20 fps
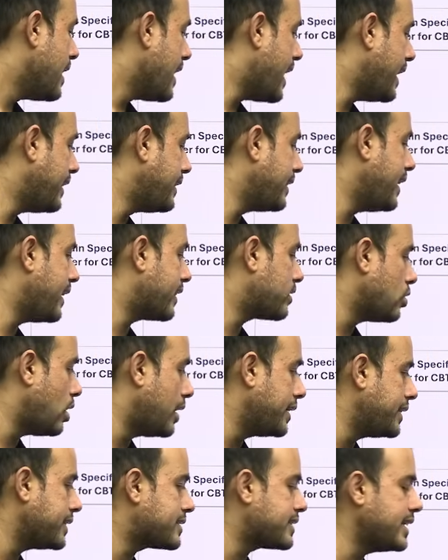and
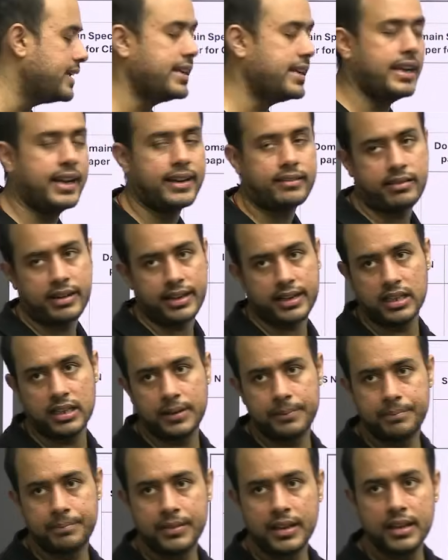electronics and
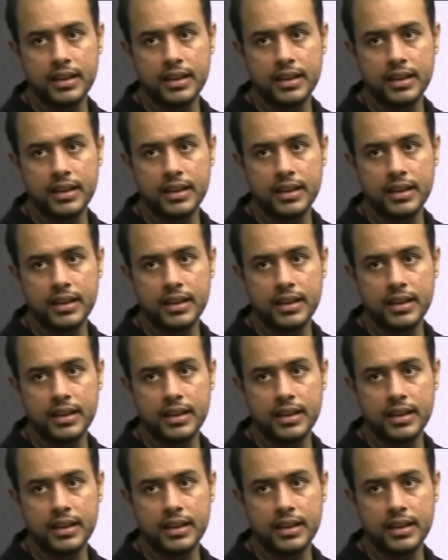electrical.